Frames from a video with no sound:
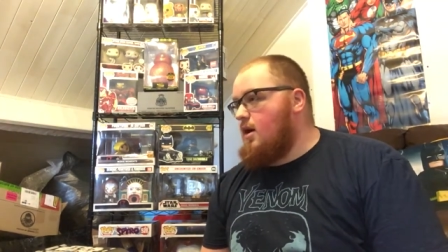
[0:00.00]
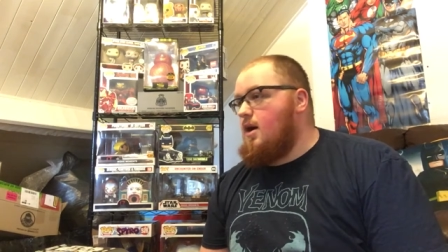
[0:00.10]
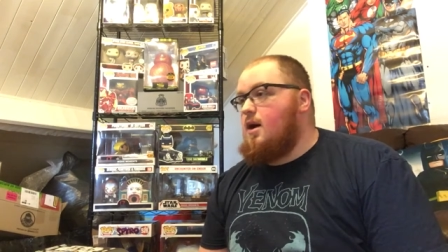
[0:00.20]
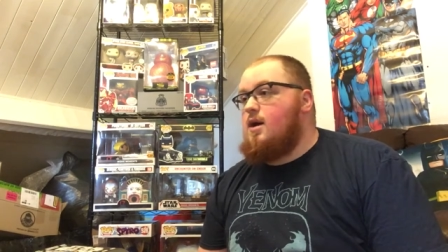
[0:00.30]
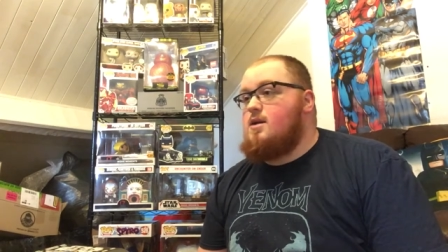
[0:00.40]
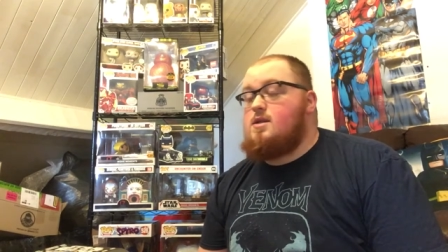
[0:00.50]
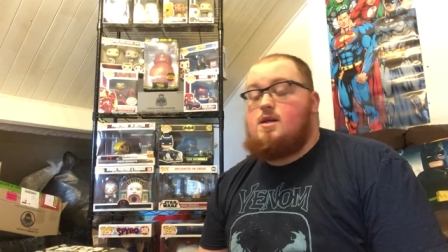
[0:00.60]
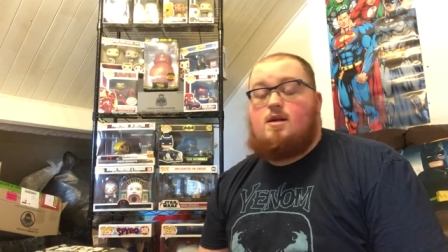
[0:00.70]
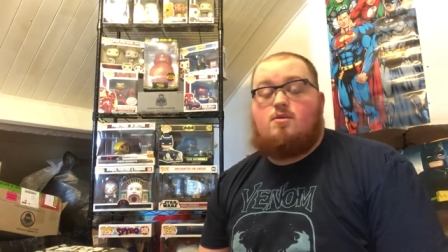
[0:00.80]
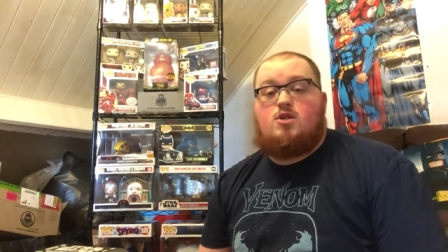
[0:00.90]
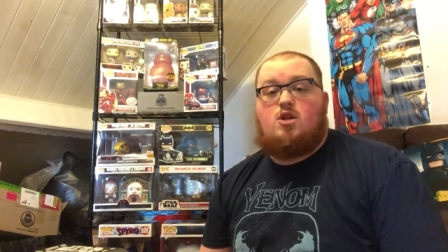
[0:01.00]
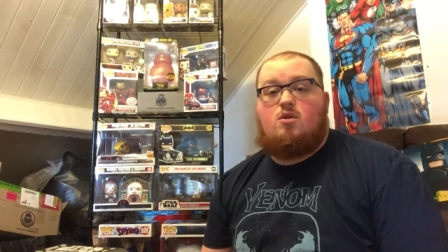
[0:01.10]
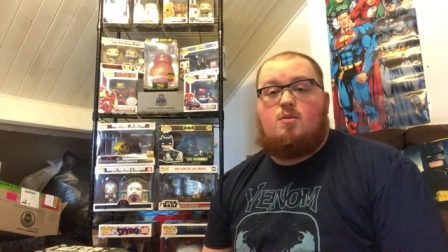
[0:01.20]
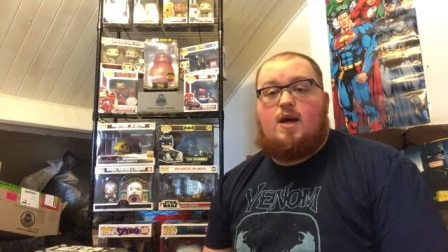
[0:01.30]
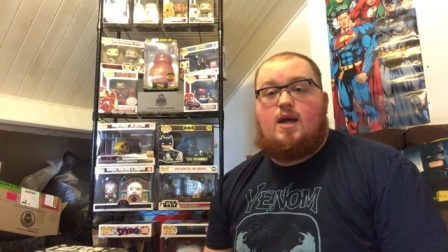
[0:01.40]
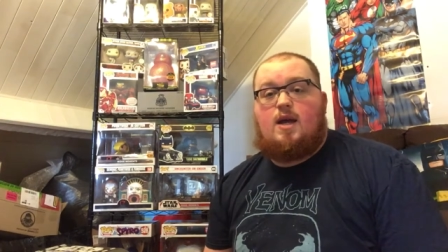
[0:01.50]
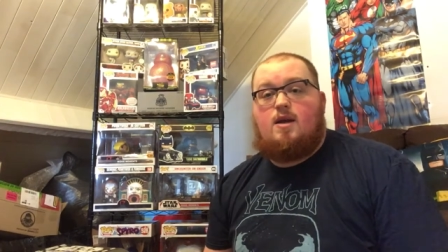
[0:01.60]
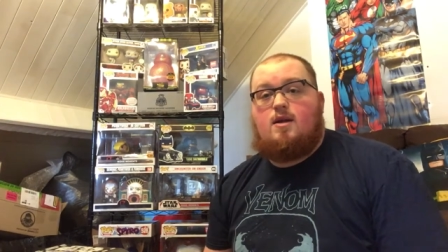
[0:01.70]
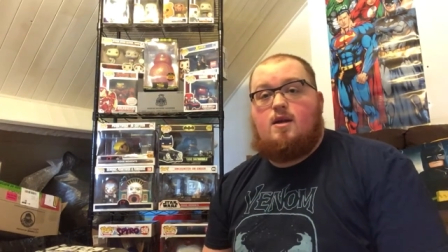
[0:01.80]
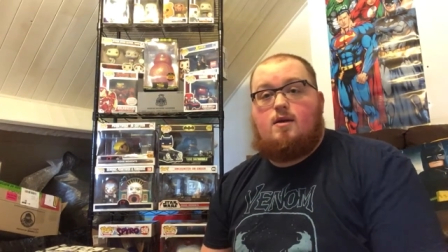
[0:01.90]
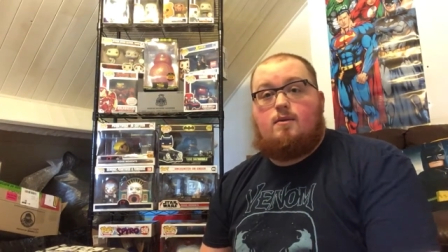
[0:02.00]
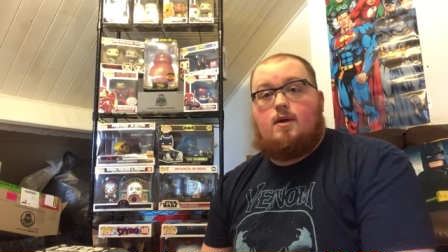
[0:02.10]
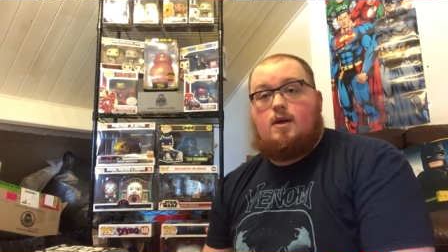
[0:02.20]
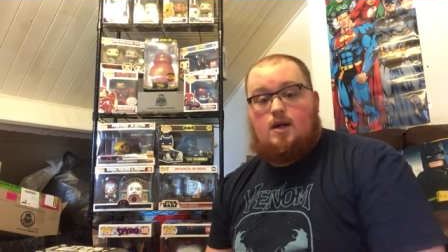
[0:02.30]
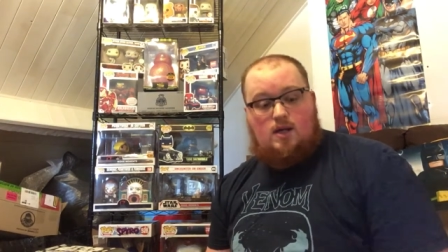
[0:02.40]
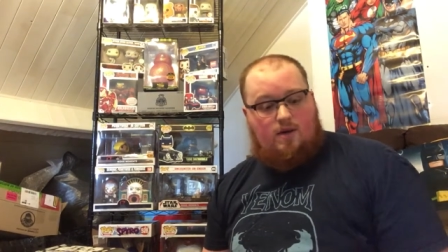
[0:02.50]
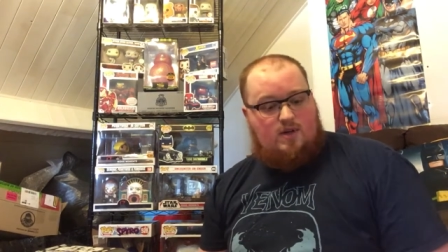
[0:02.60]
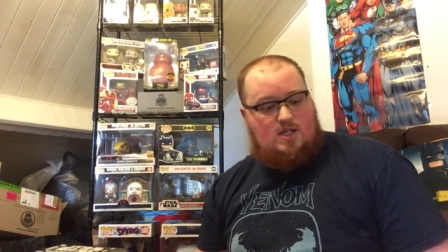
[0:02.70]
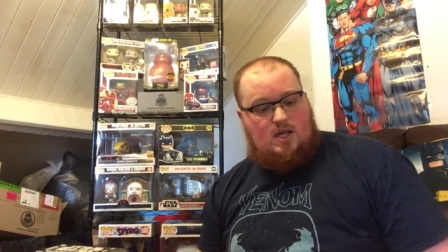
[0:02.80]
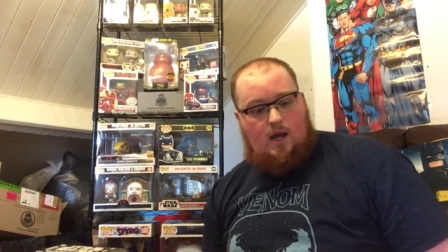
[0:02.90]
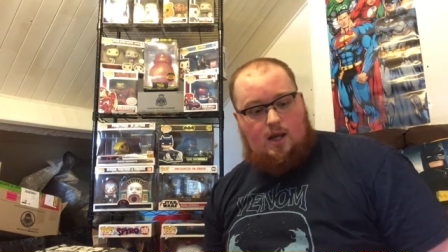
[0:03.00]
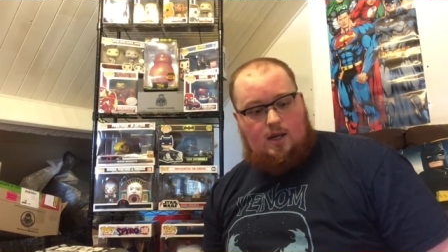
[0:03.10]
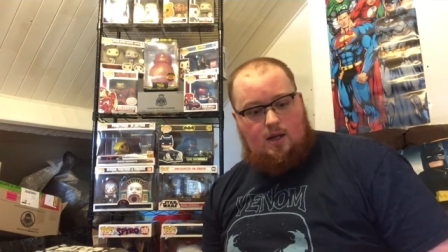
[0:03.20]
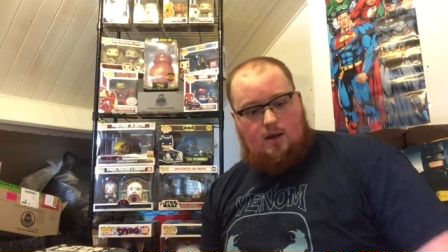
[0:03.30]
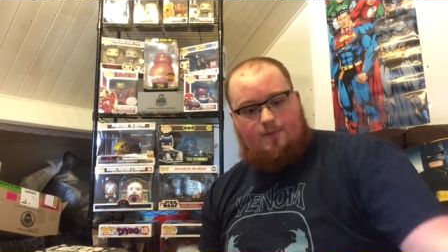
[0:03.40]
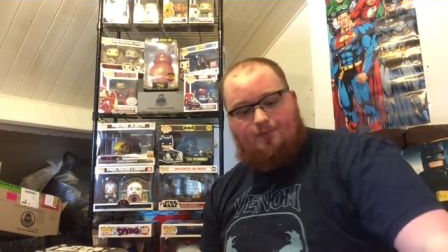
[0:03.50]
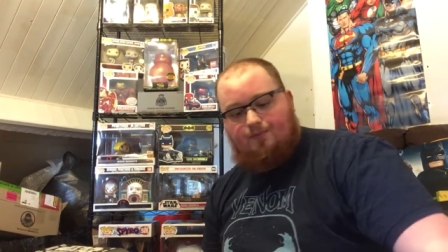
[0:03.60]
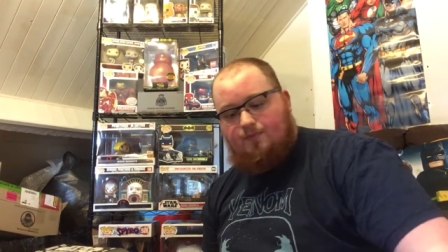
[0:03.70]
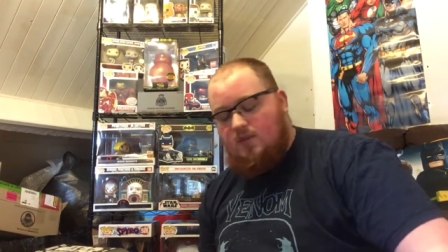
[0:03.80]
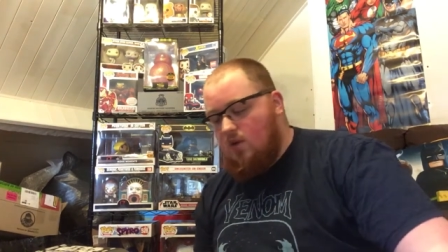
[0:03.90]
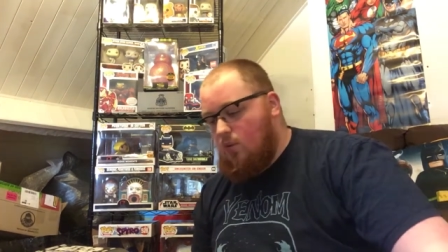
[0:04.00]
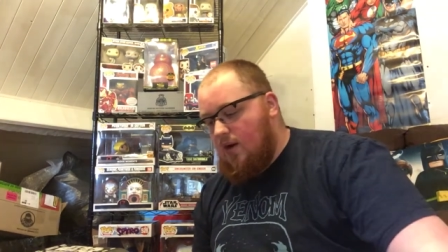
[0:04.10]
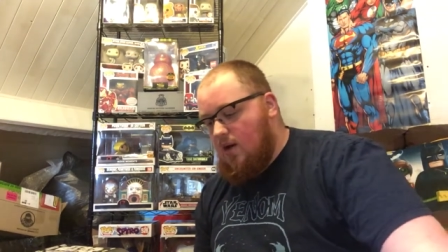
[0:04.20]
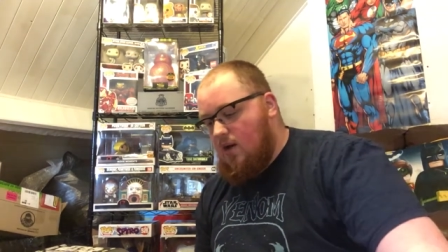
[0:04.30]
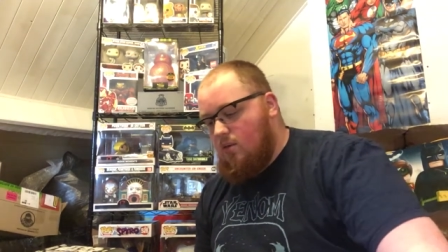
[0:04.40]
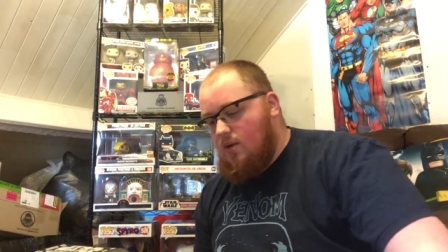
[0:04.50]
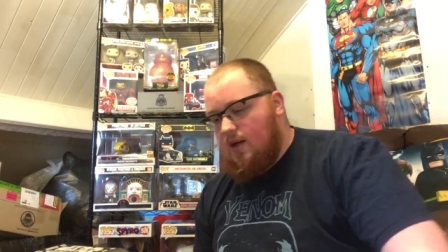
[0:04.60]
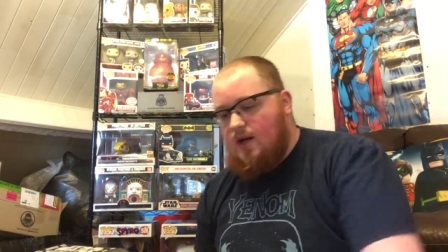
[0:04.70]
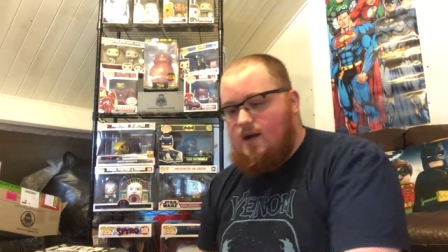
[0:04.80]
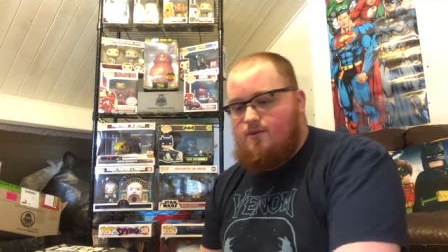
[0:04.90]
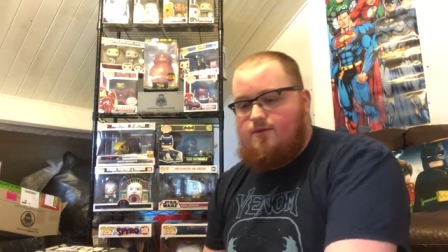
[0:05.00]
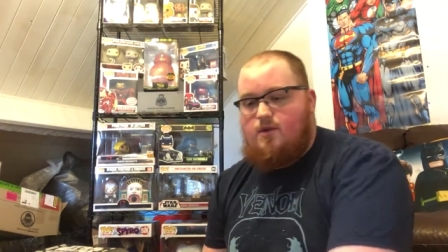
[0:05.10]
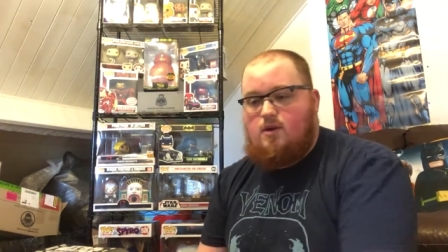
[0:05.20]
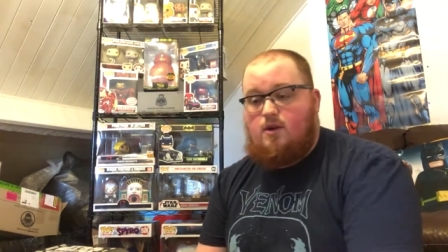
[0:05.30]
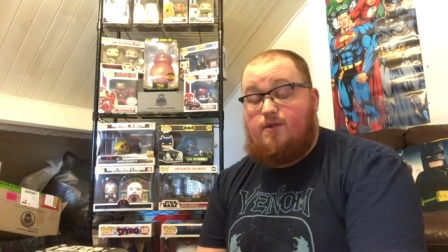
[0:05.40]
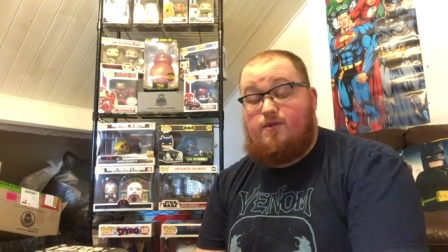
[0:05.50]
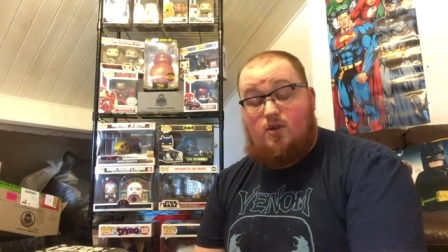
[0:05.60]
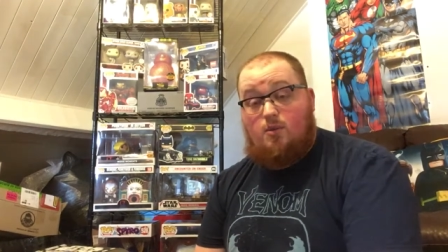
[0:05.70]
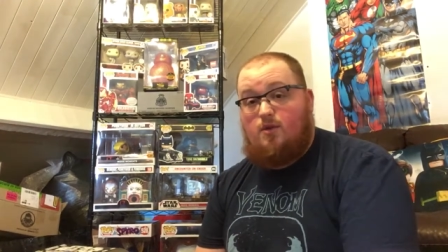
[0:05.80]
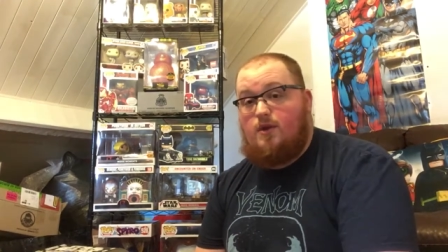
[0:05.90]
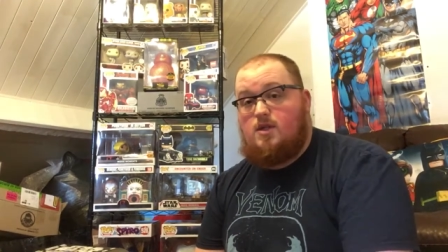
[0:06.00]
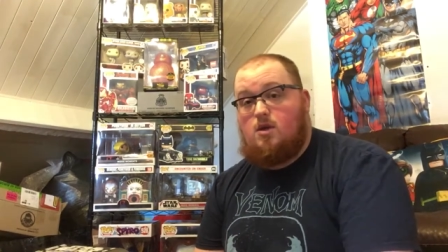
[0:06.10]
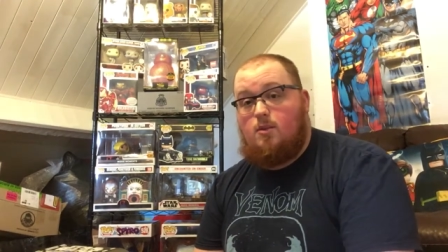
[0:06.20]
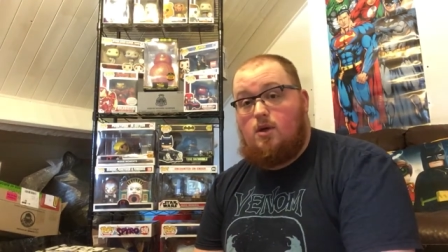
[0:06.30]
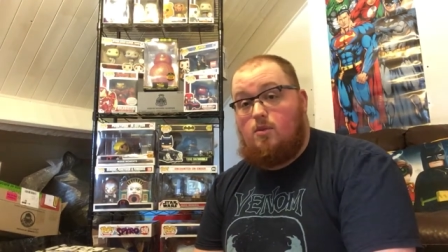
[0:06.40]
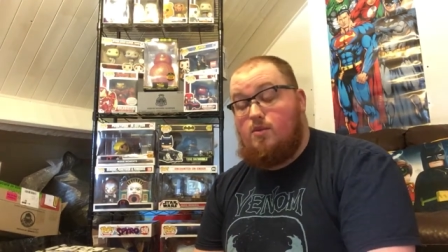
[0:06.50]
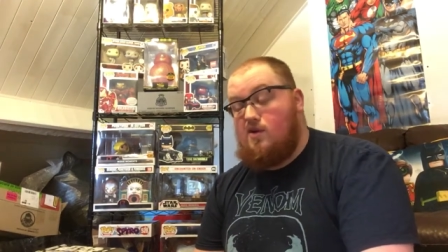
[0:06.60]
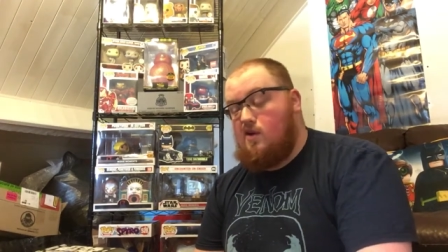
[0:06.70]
Uh, so, tune back in another day when I will have a few more things coming up.